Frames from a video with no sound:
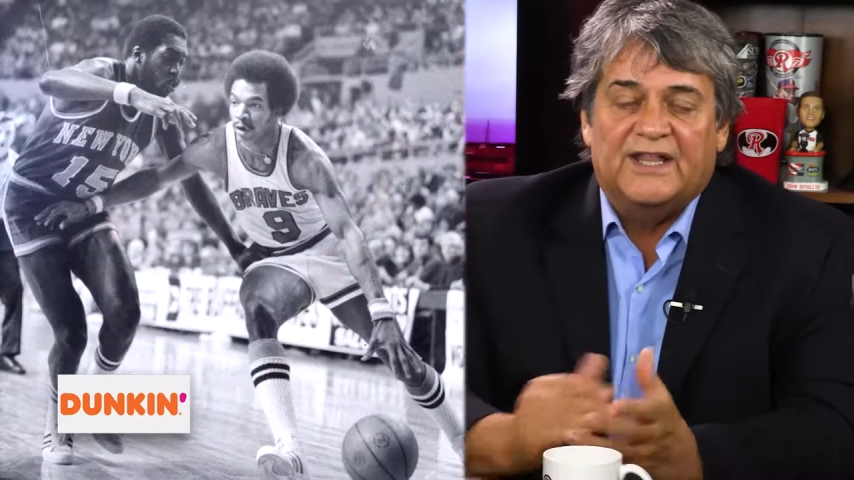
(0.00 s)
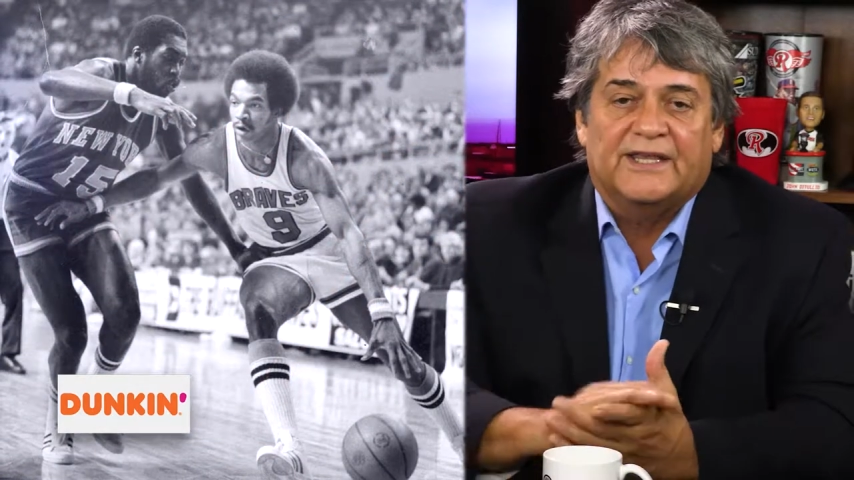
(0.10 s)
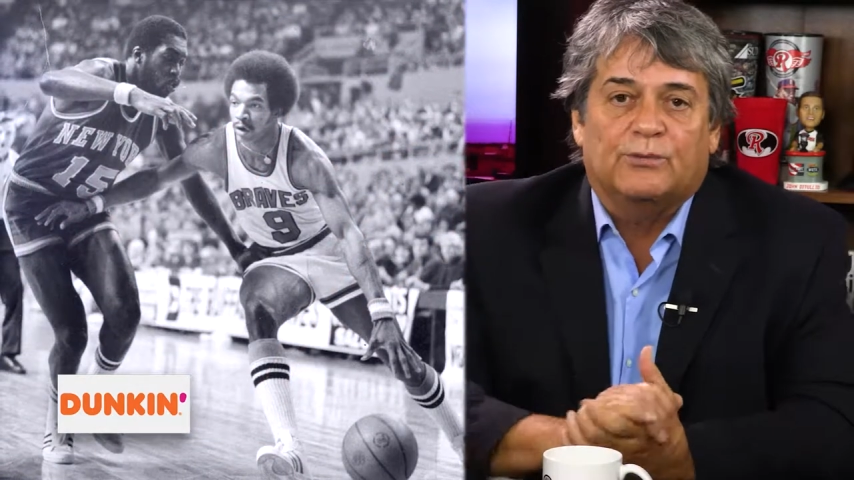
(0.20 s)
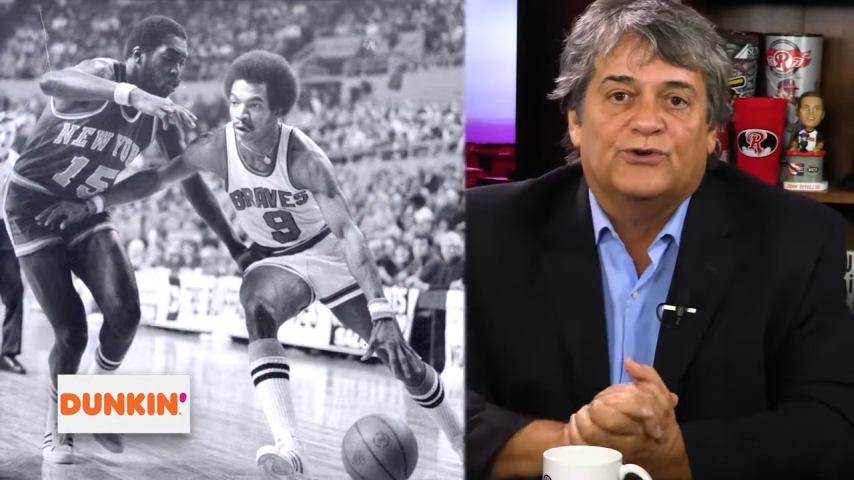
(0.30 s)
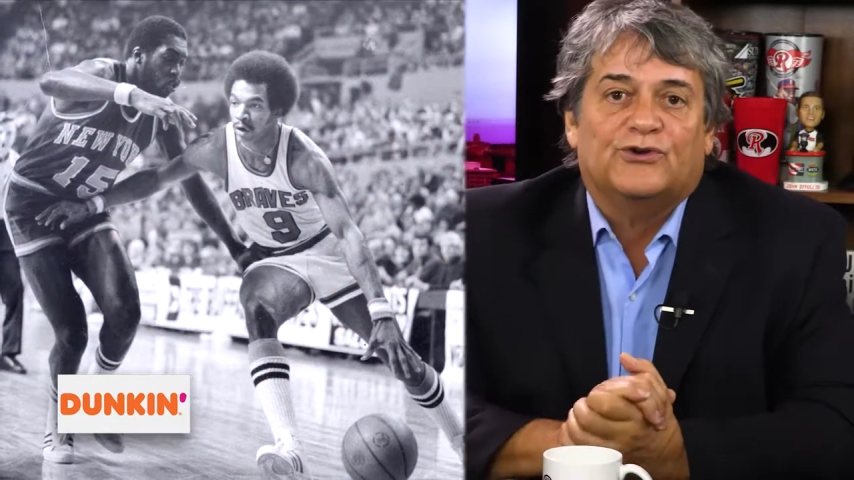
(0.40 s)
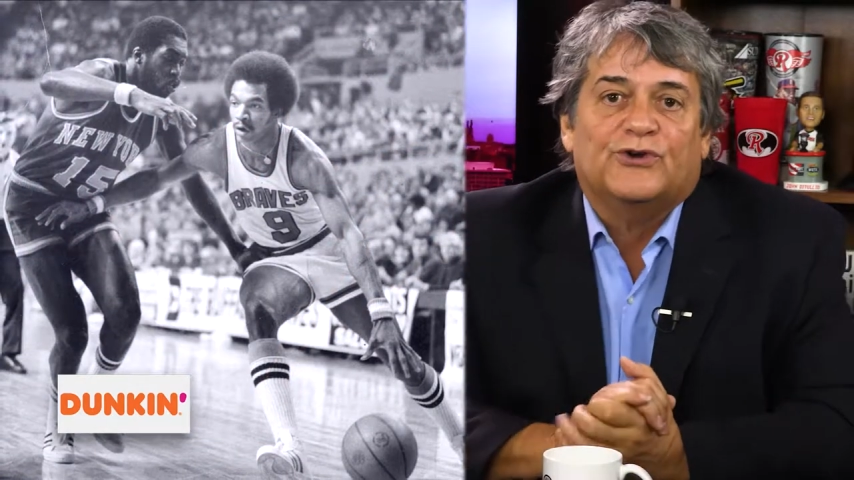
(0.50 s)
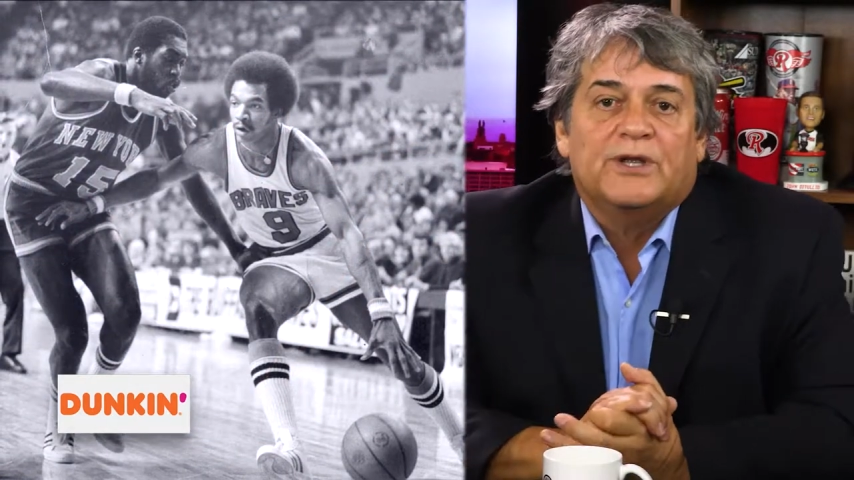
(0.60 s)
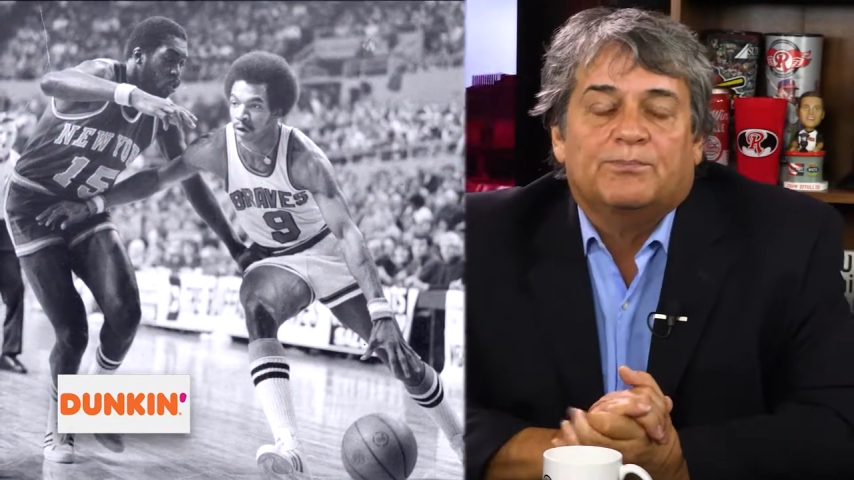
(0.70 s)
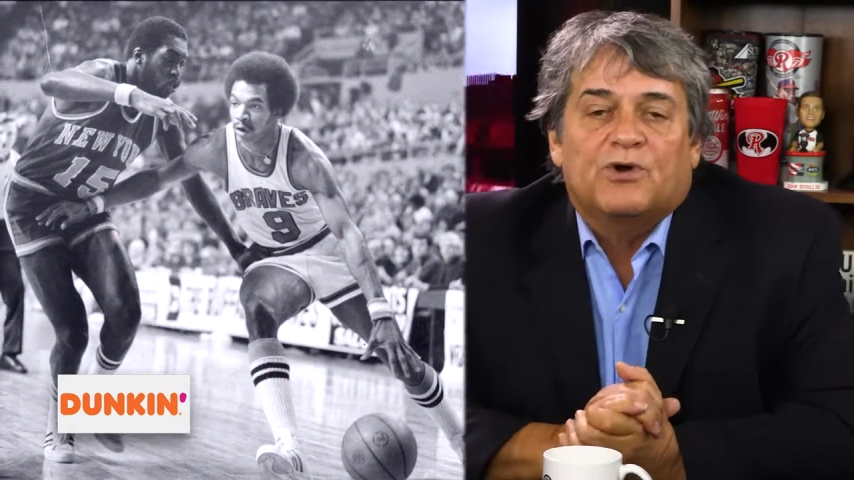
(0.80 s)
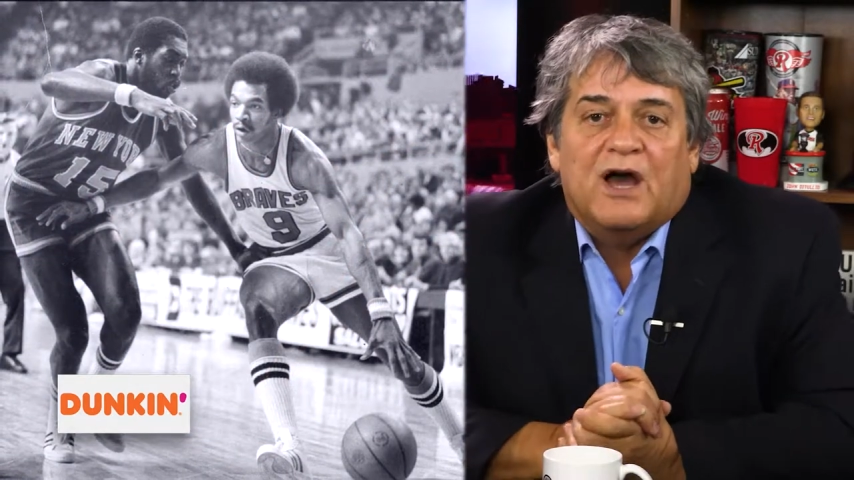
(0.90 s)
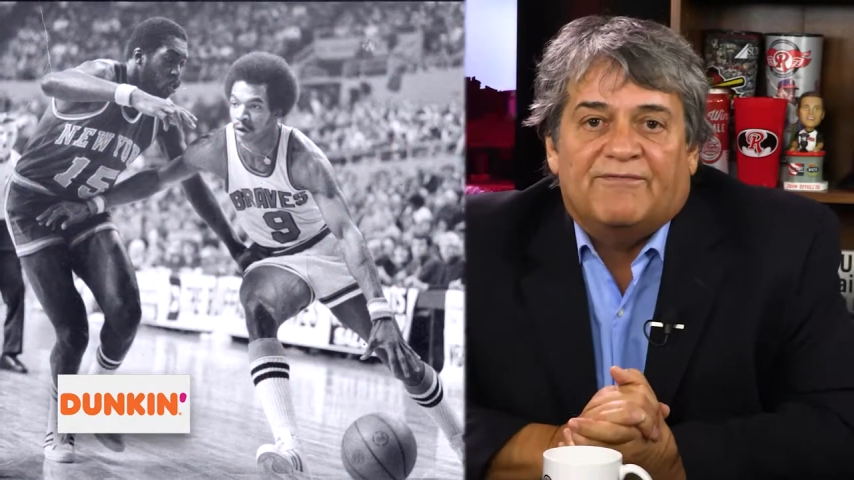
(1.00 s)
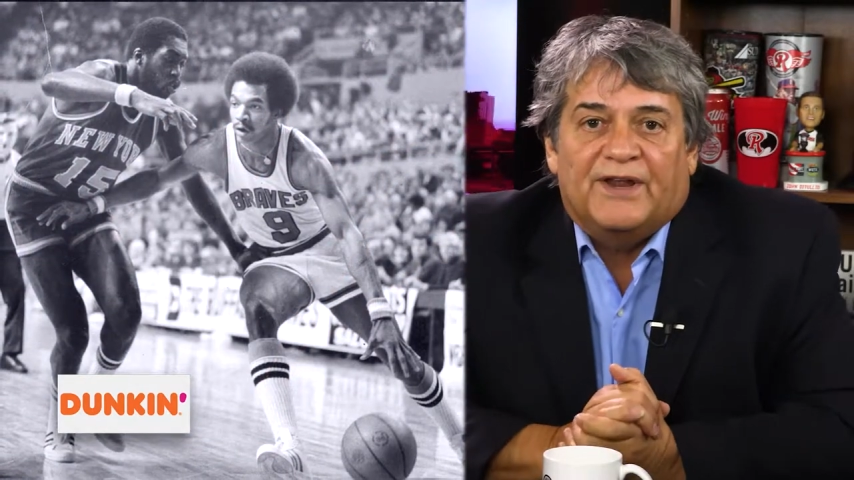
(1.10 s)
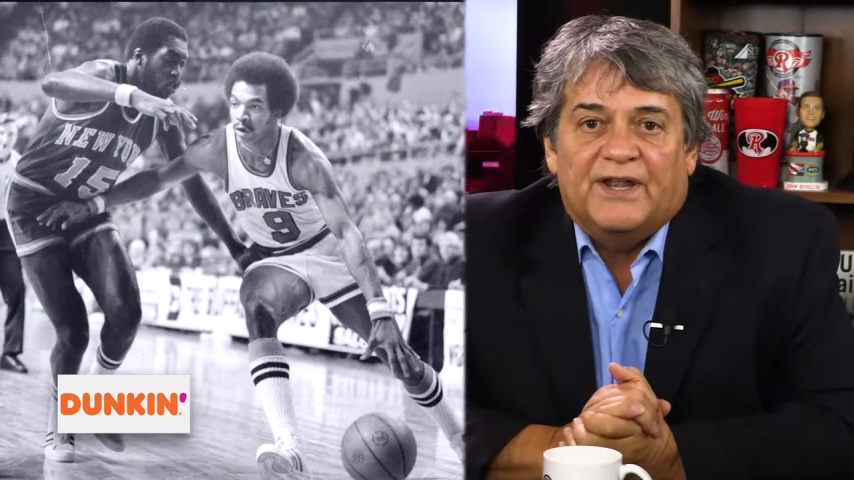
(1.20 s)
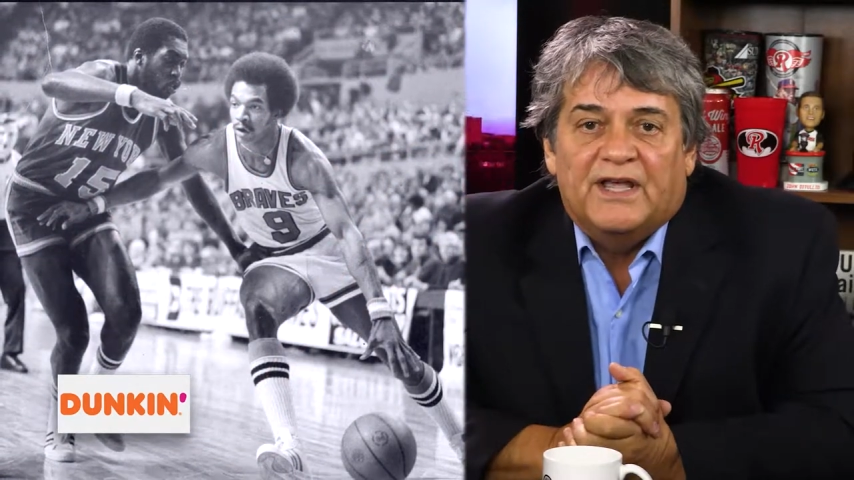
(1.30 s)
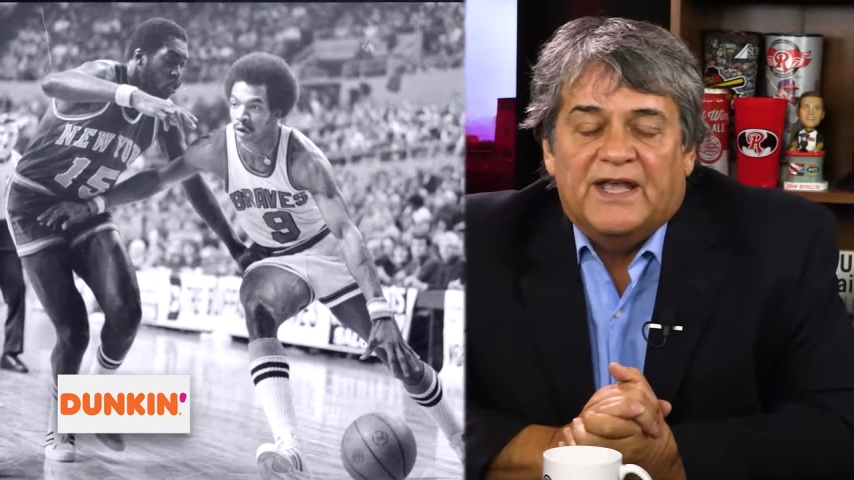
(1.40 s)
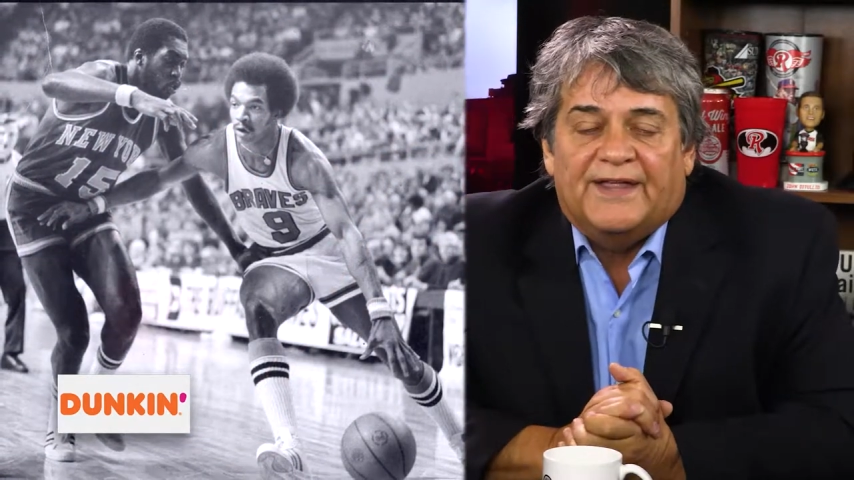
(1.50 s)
They were turning a profit.